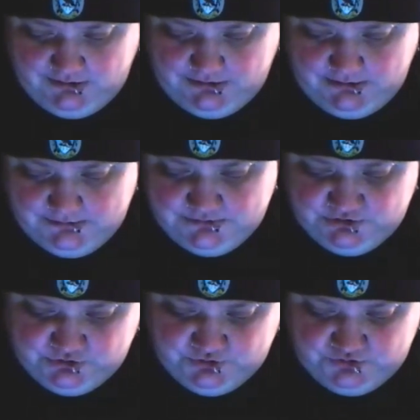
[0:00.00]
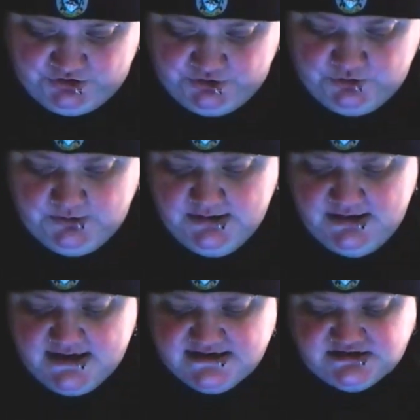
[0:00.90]
Um, do, do, do.
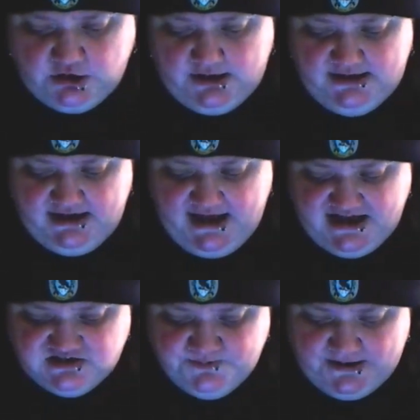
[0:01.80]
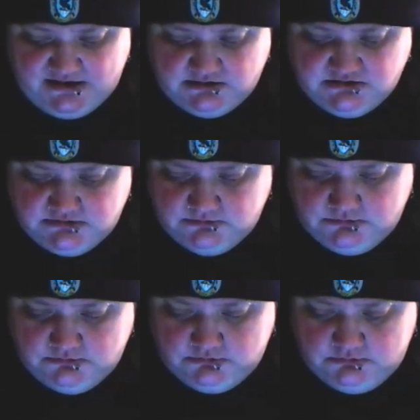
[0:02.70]
Is there any aspect,
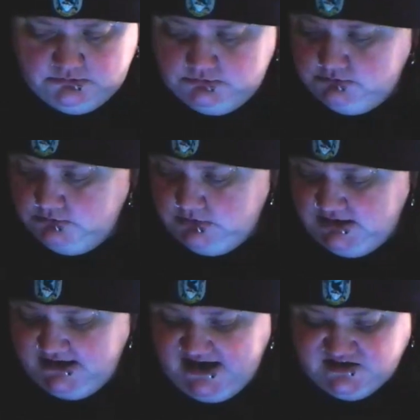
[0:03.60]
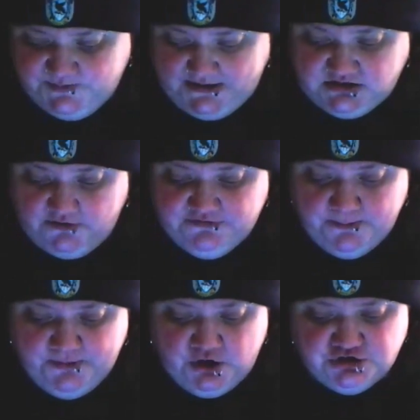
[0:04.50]
any aspect of the
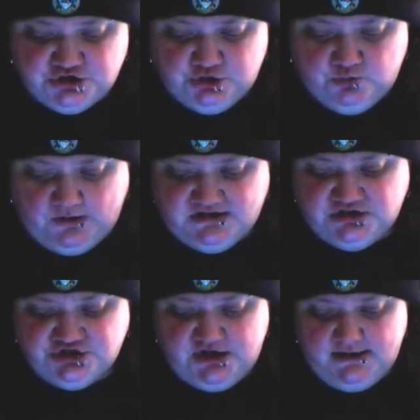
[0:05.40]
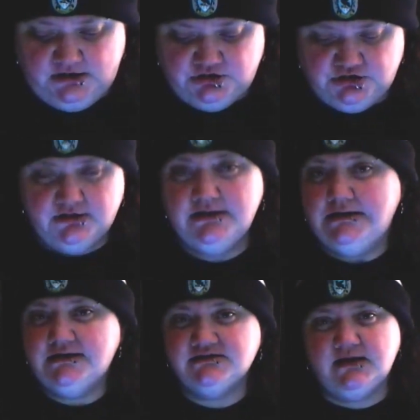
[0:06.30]
books you'd want to change?
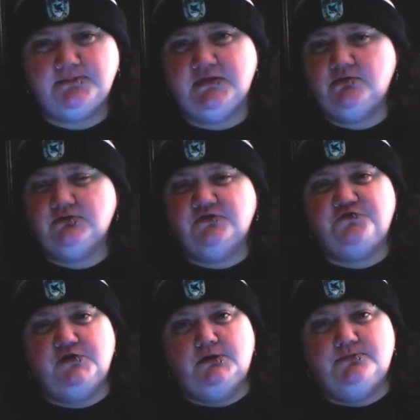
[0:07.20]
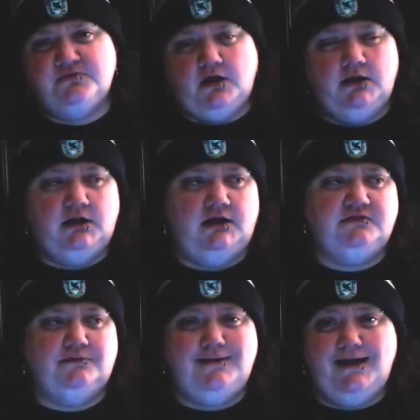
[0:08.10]
Same thing with the films. I like
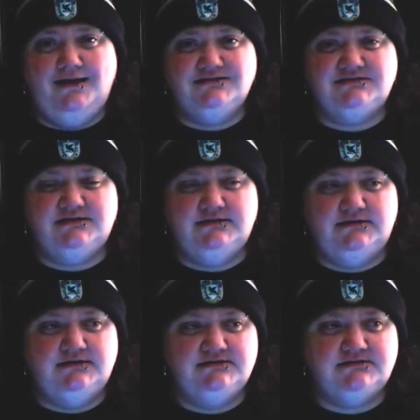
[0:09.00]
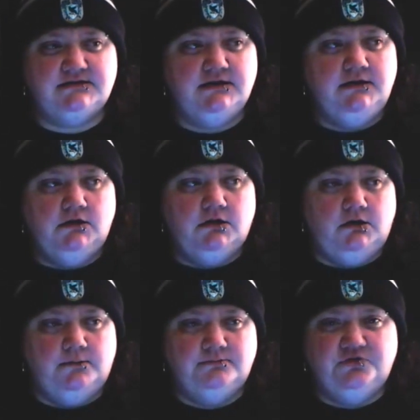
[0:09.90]
them as is.
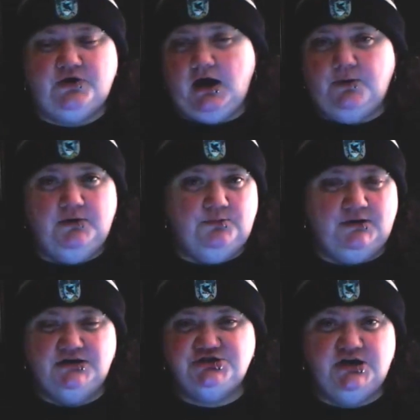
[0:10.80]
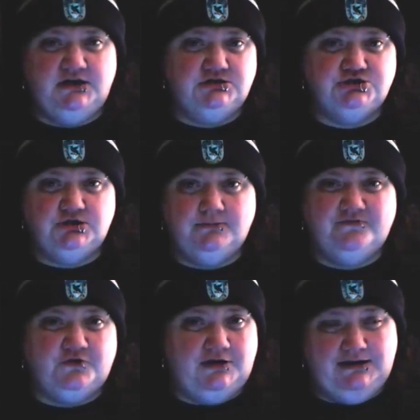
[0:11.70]
Um, so I wouldn't want to change them
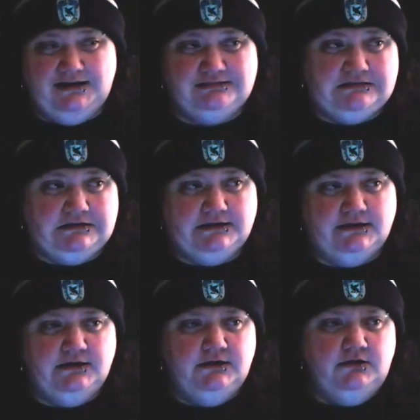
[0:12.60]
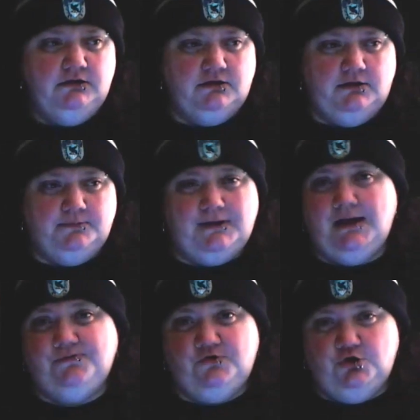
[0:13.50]
for anything. Um, I
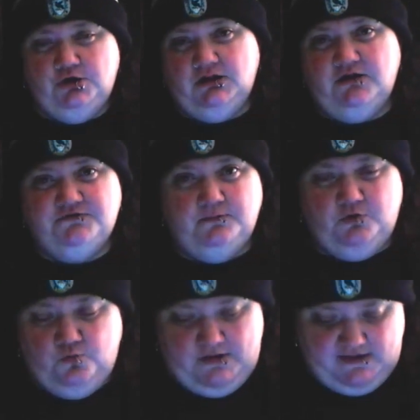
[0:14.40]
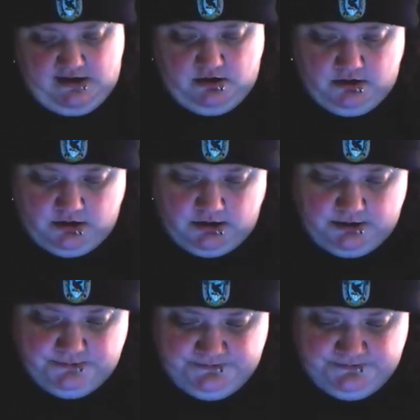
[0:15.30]
absolutely love them the way they are.